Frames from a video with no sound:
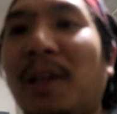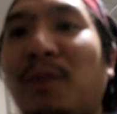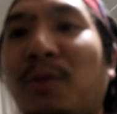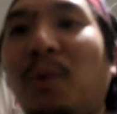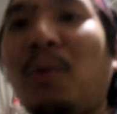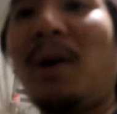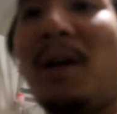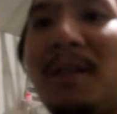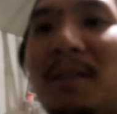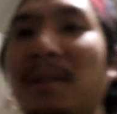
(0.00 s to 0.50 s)
thanks for
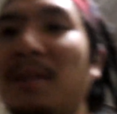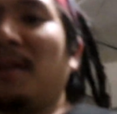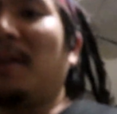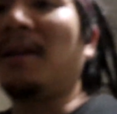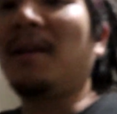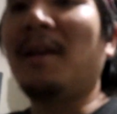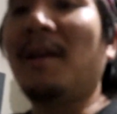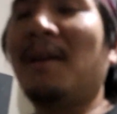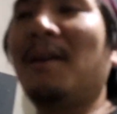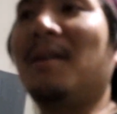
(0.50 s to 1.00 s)
watching.
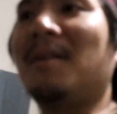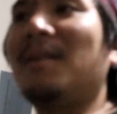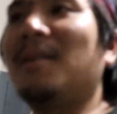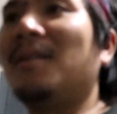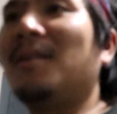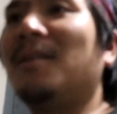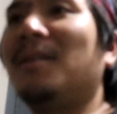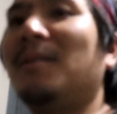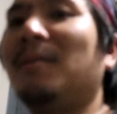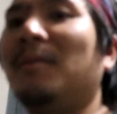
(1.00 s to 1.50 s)

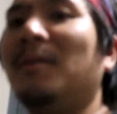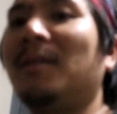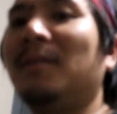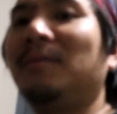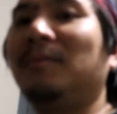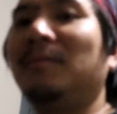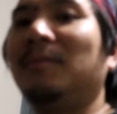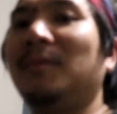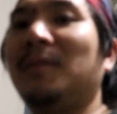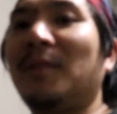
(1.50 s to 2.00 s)
Uh,
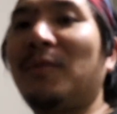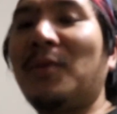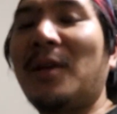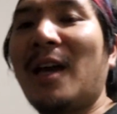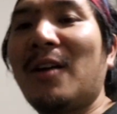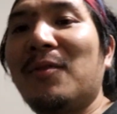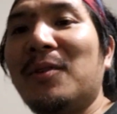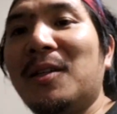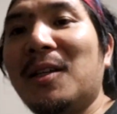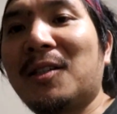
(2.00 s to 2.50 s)
if you
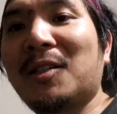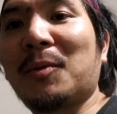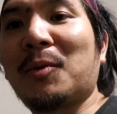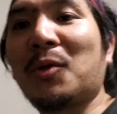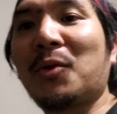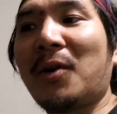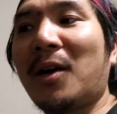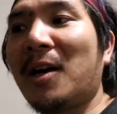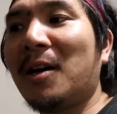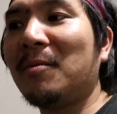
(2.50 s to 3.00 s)
haven't yet,
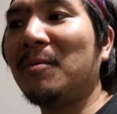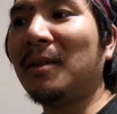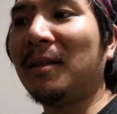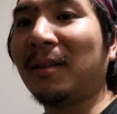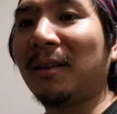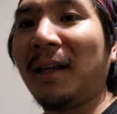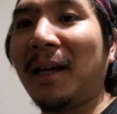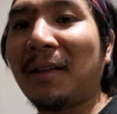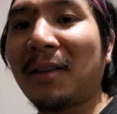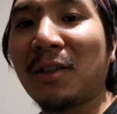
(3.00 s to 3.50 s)
subscribe,
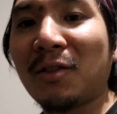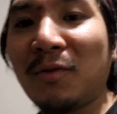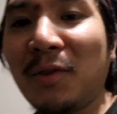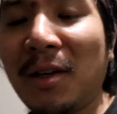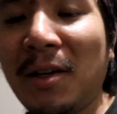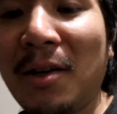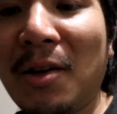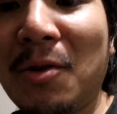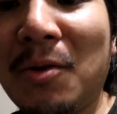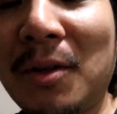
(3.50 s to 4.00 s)
like this
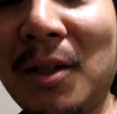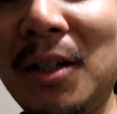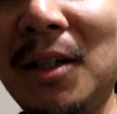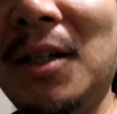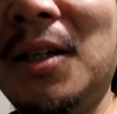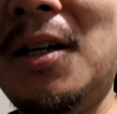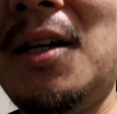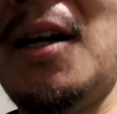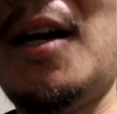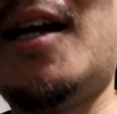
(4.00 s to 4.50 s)
video,
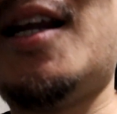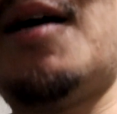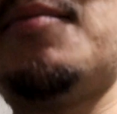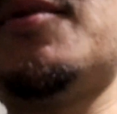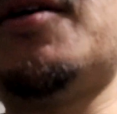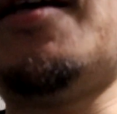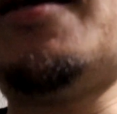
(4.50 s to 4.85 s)
and I'm